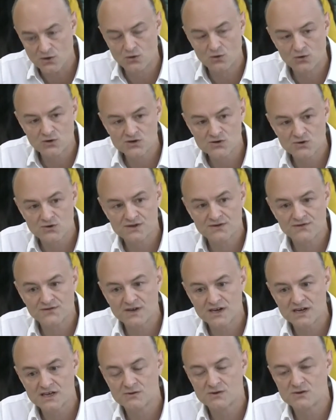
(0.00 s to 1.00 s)
all sorts of
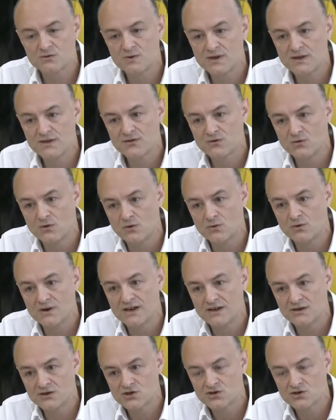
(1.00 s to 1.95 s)
things which we thought were in